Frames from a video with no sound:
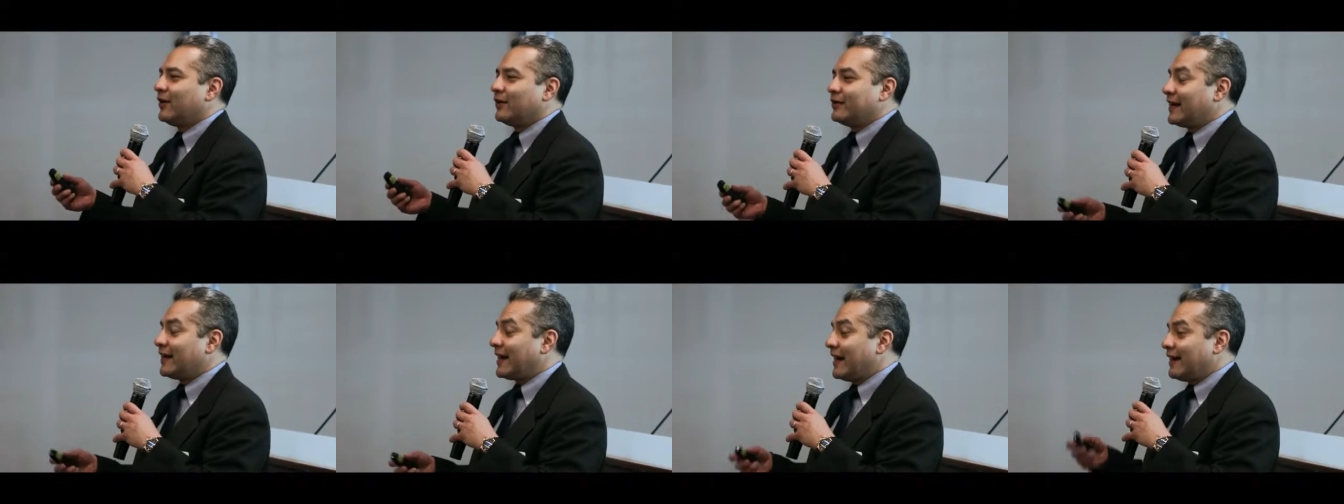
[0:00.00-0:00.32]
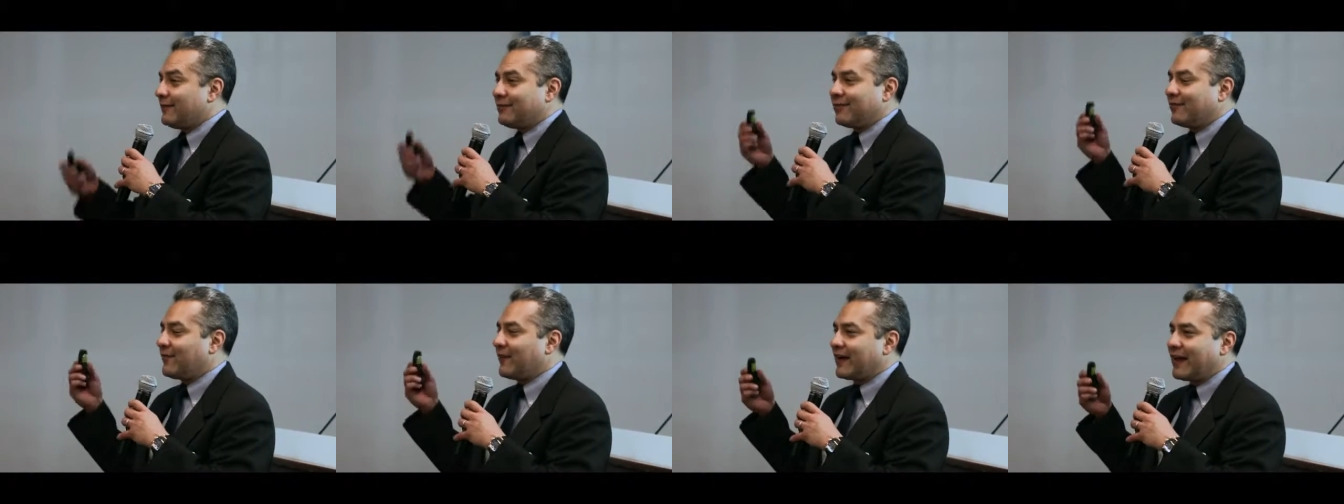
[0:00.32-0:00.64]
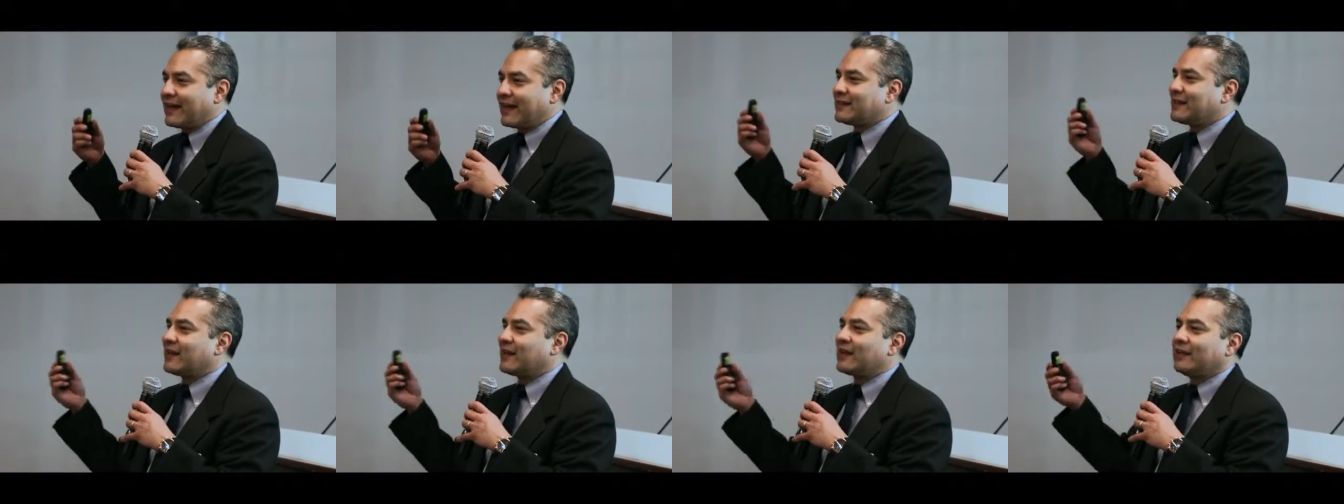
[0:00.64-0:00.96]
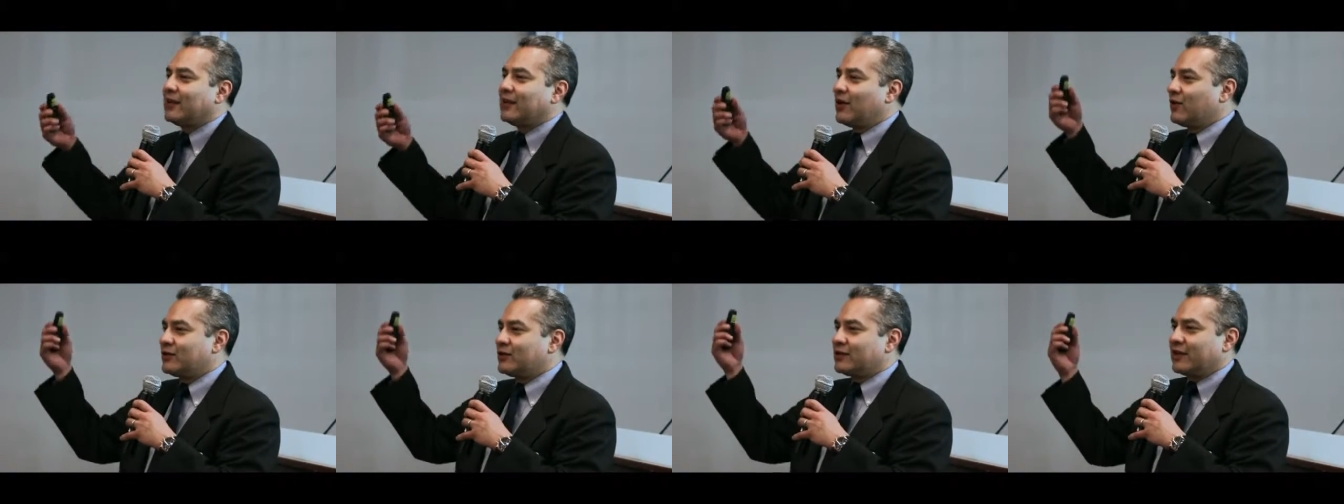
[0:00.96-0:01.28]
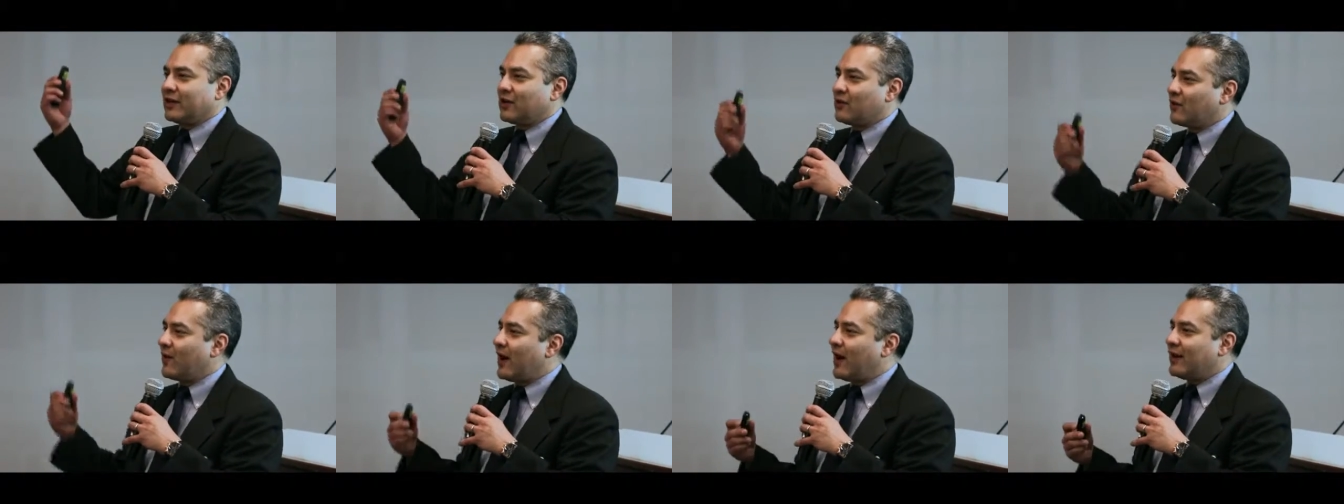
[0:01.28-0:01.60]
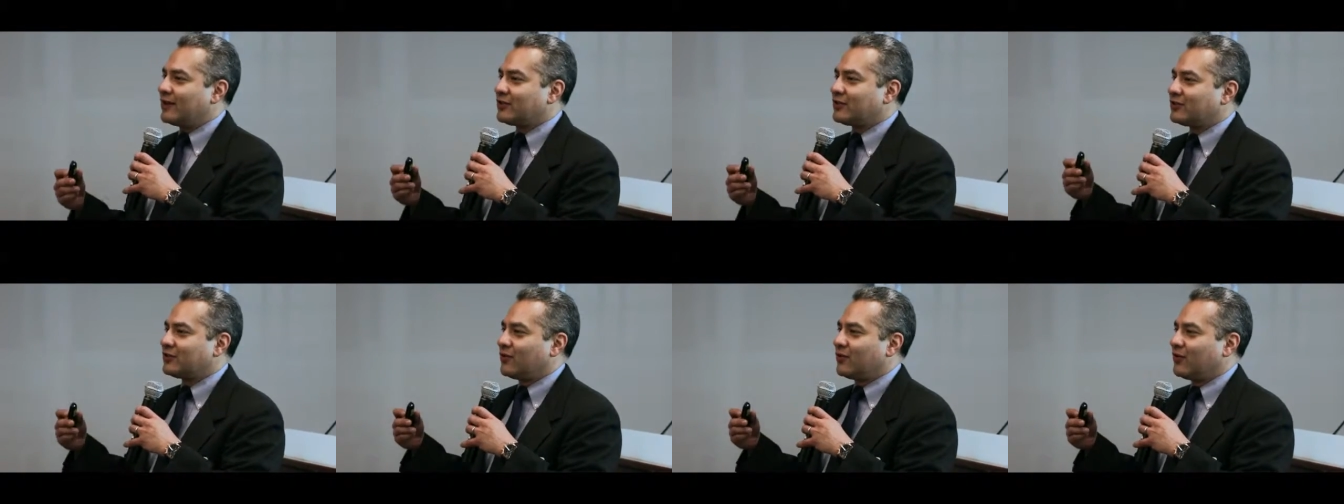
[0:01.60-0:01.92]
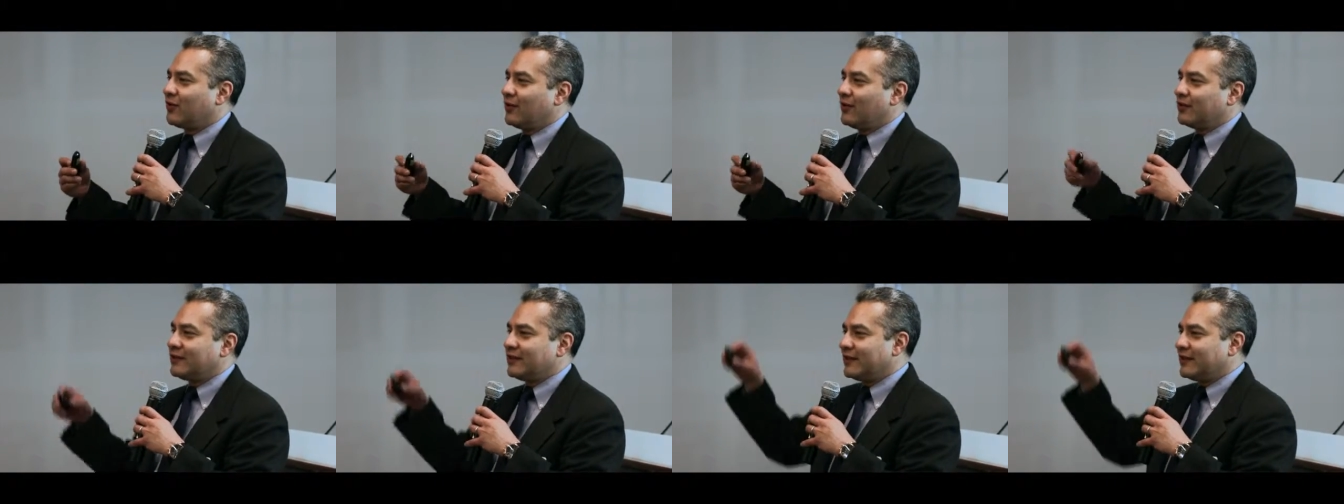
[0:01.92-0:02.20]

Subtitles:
did I forget to close the garage door?